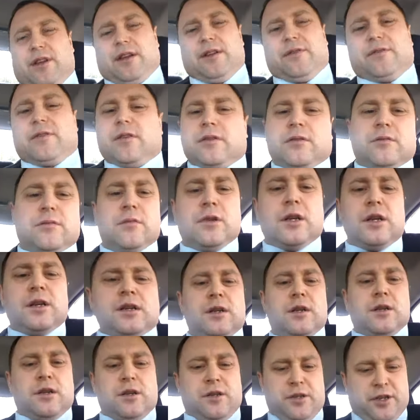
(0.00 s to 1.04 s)
live.
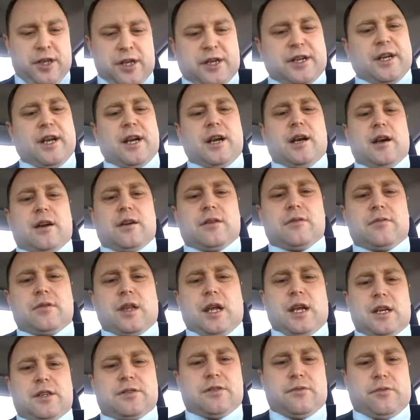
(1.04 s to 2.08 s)
Take care.
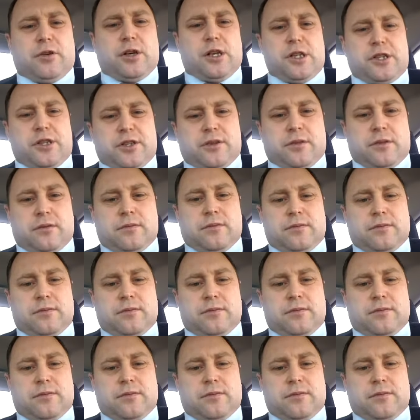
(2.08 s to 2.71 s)
Thanks for watching.